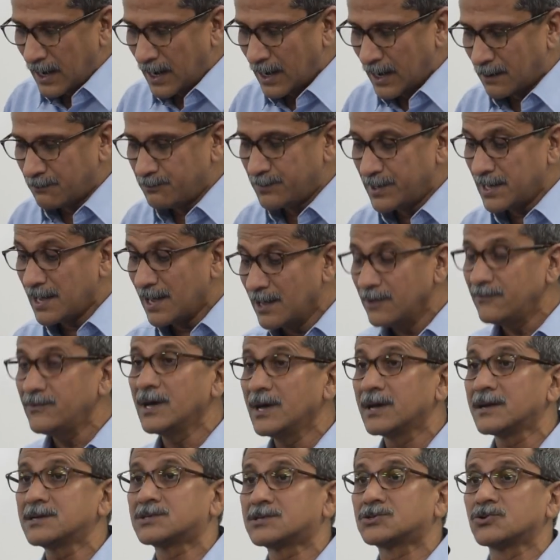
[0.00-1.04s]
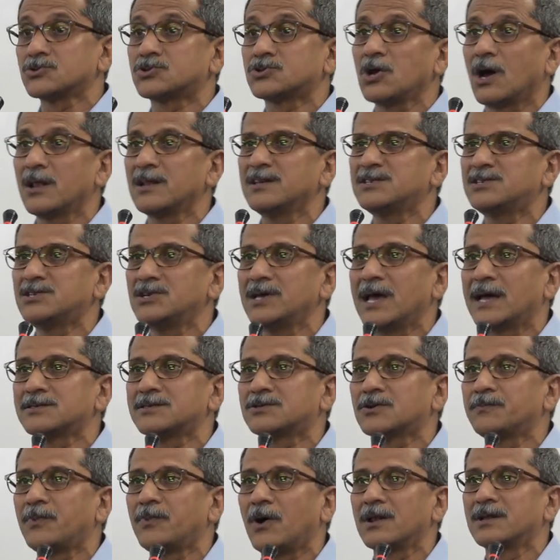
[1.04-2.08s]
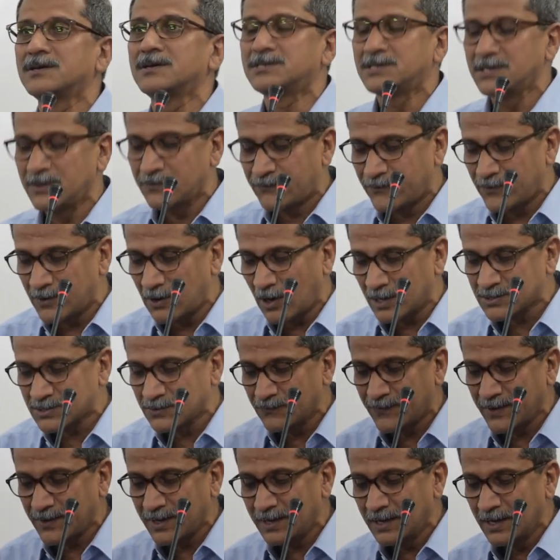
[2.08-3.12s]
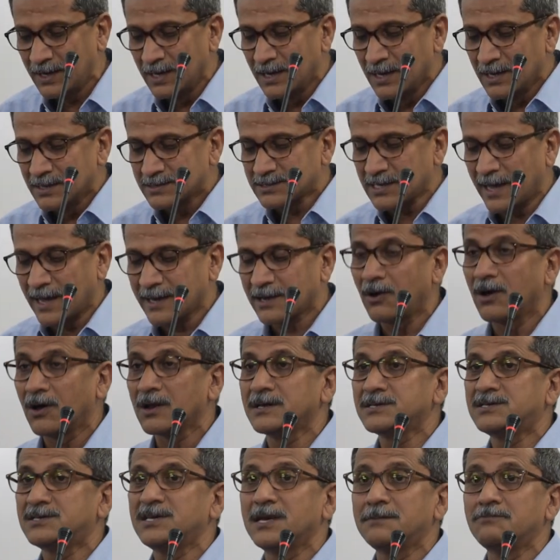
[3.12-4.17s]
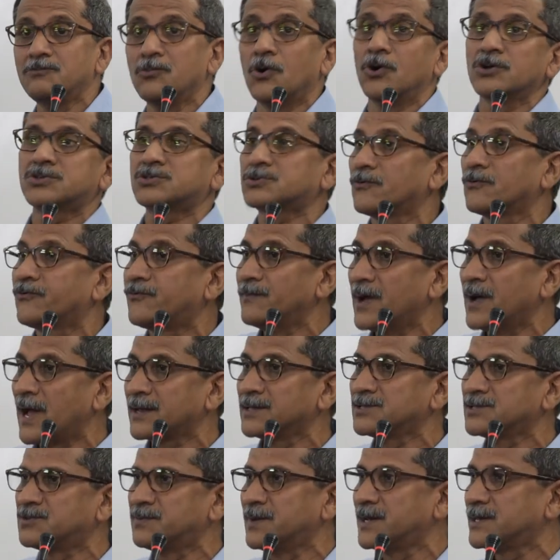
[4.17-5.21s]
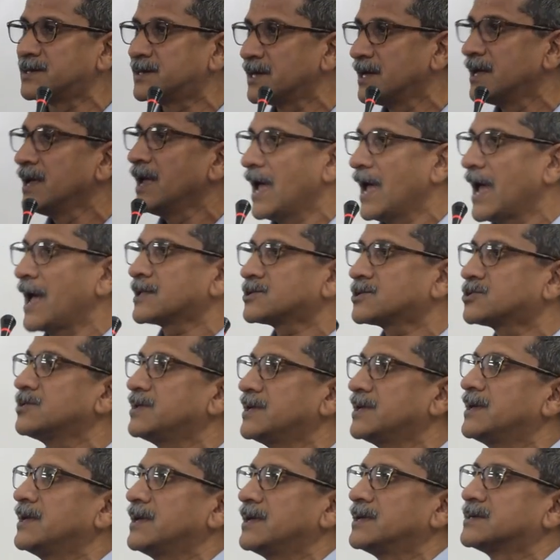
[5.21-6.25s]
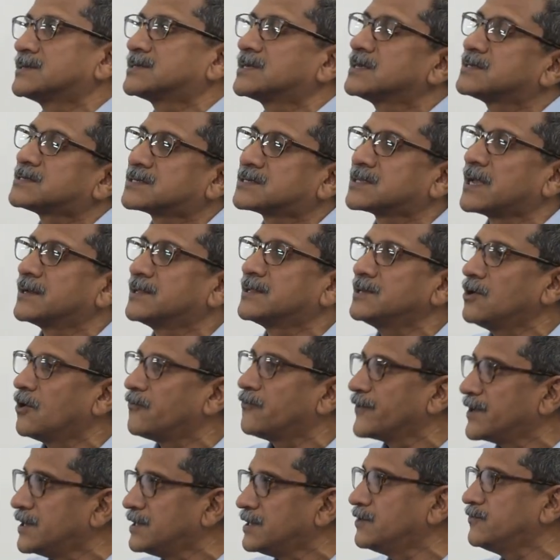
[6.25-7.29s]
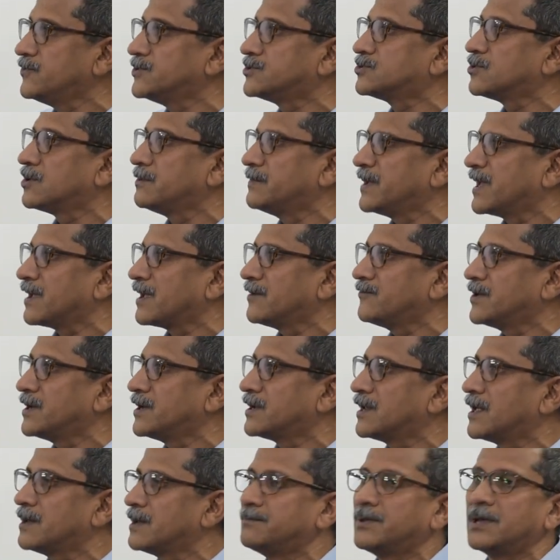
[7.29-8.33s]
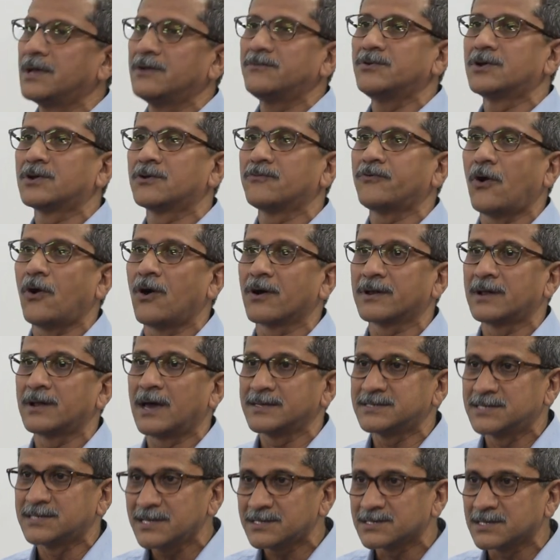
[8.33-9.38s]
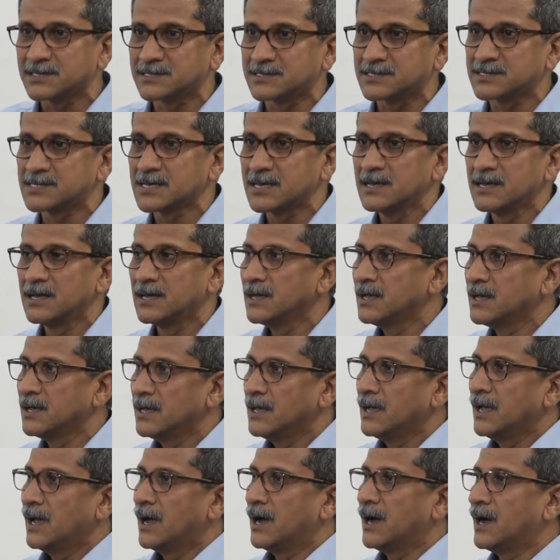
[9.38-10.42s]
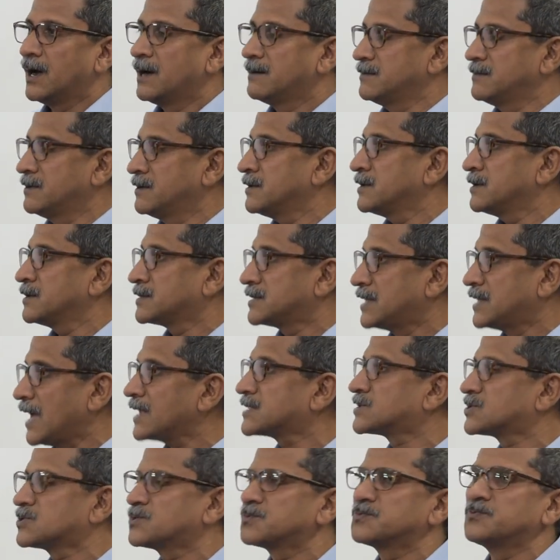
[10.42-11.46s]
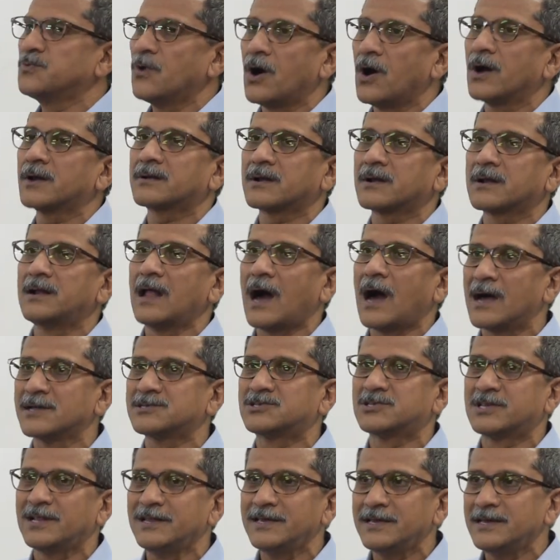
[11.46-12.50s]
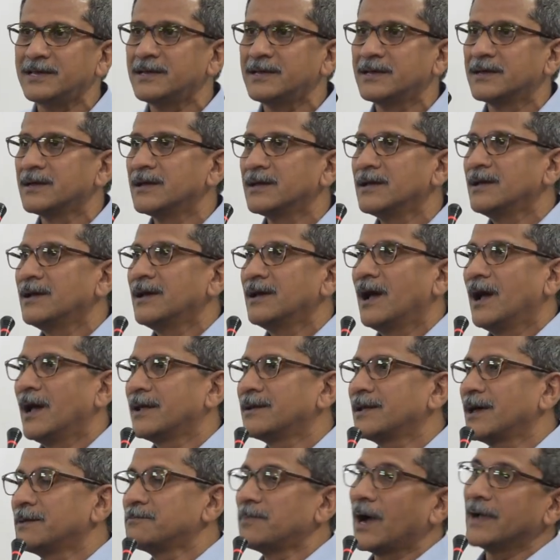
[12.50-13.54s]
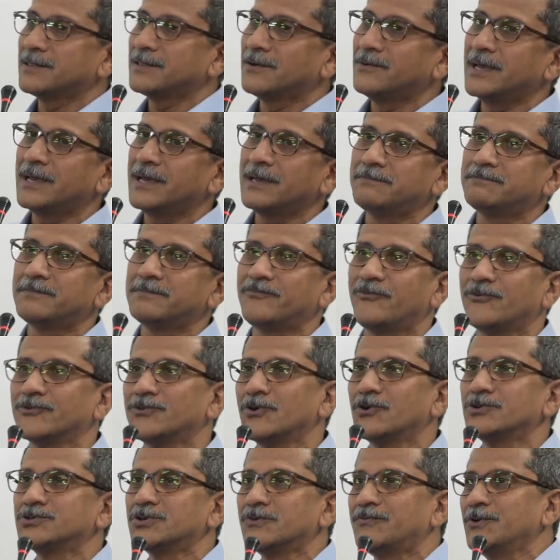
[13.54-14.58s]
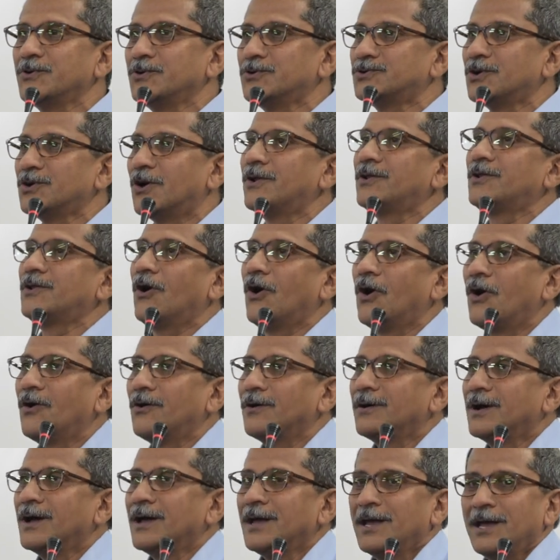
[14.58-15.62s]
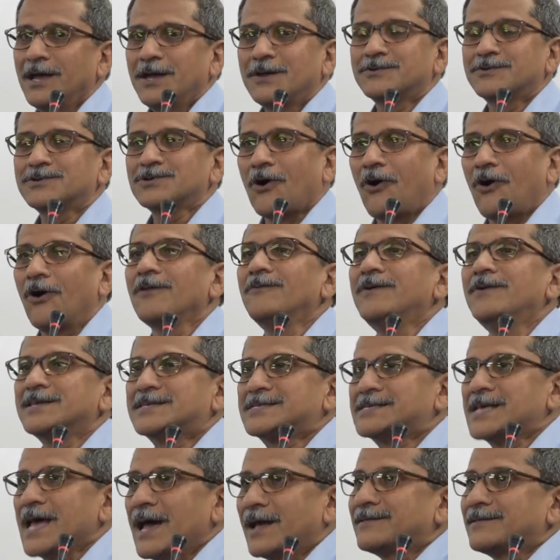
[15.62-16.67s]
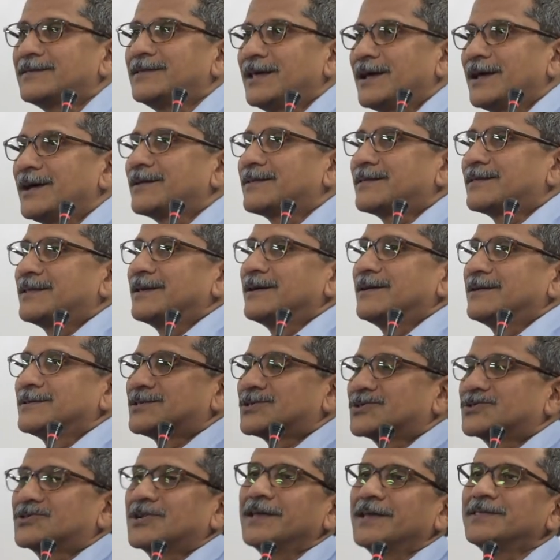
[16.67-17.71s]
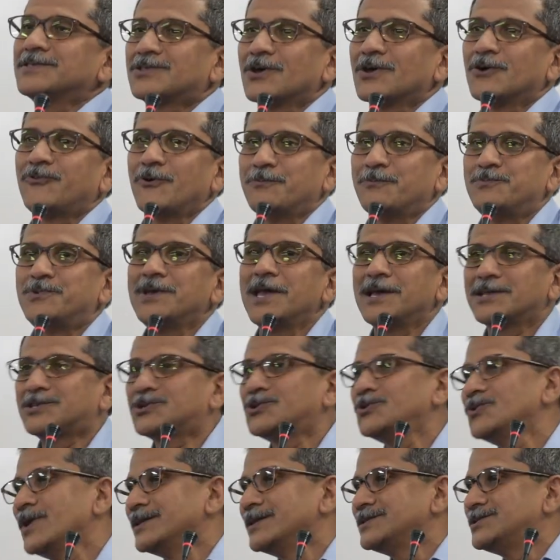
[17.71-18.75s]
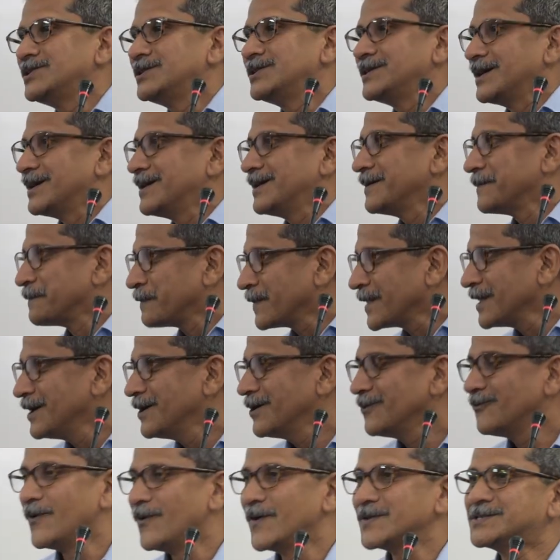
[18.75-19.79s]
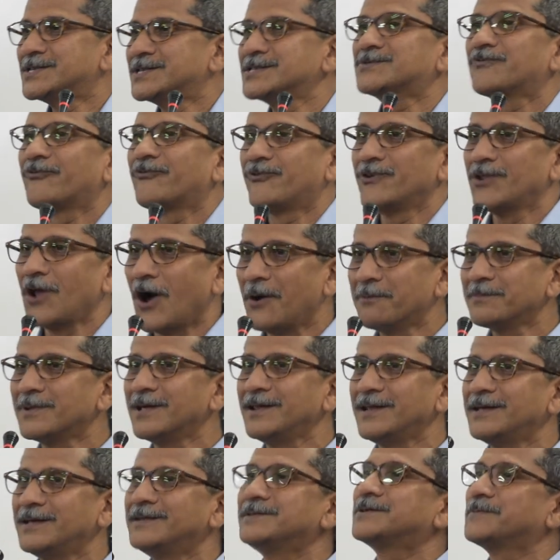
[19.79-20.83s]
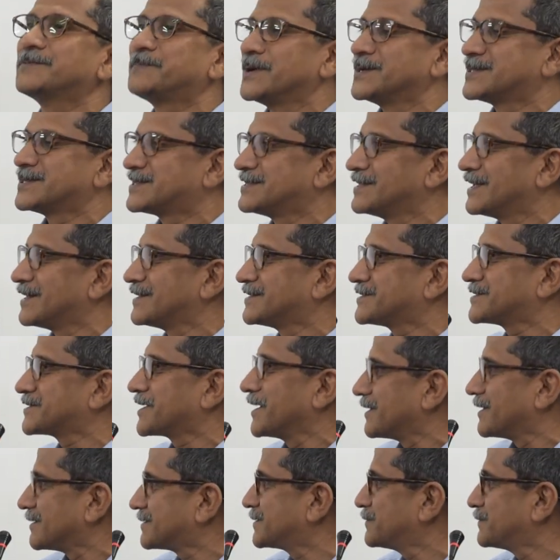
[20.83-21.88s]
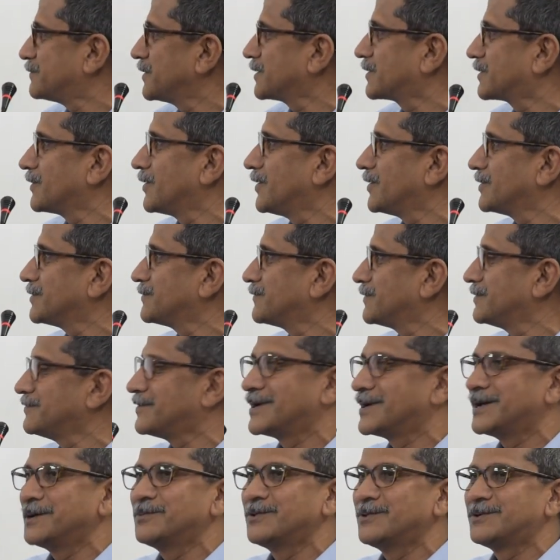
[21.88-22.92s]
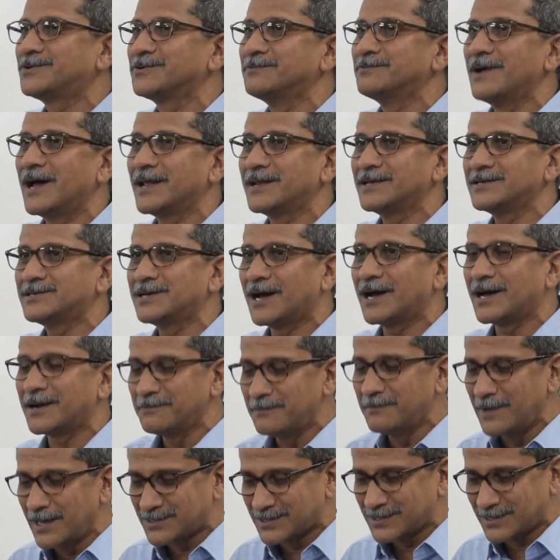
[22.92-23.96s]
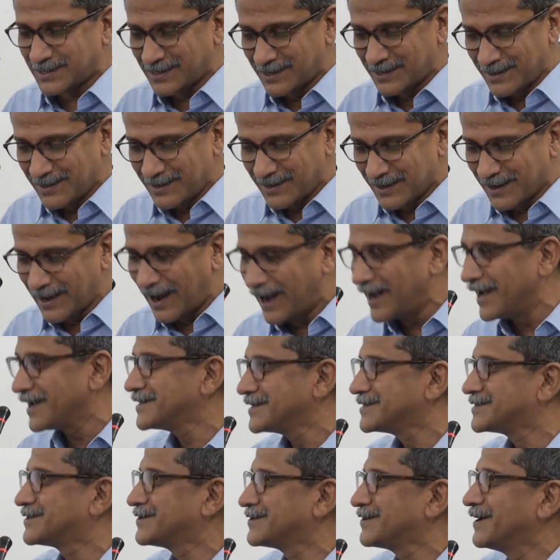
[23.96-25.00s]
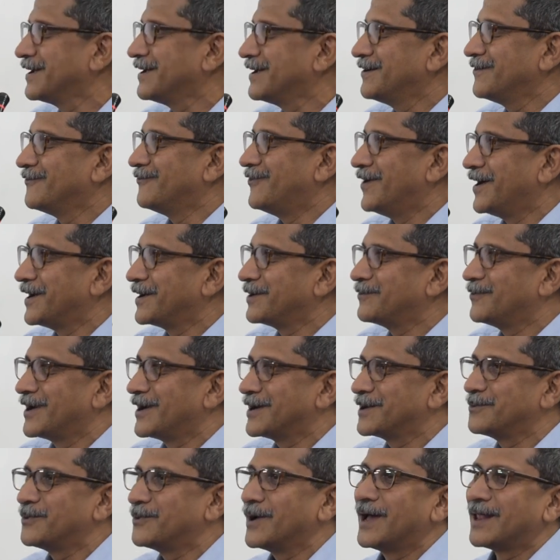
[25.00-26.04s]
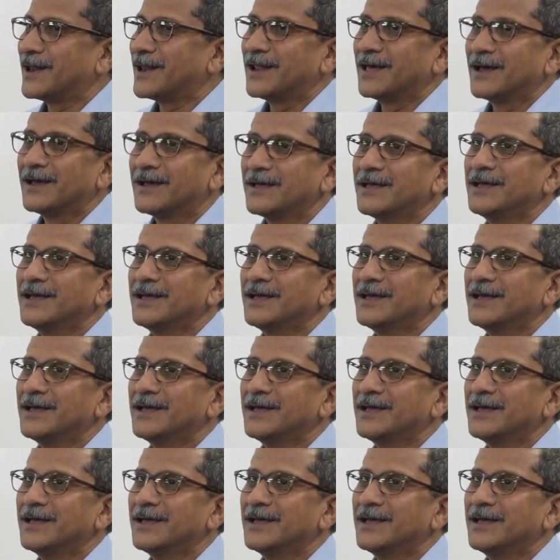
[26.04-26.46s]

Um, behavior, it's sociology, anthropology, philosophy, psychology, and most of management actually is study of individual behavior and behavior of organizations. Uh, that's what largely, and, and by the way, for those of you who don't know, it was always said that the strength of a BHU engineer was this phenomenal interpersonal skills because we were able to manage our mess guys very, very well.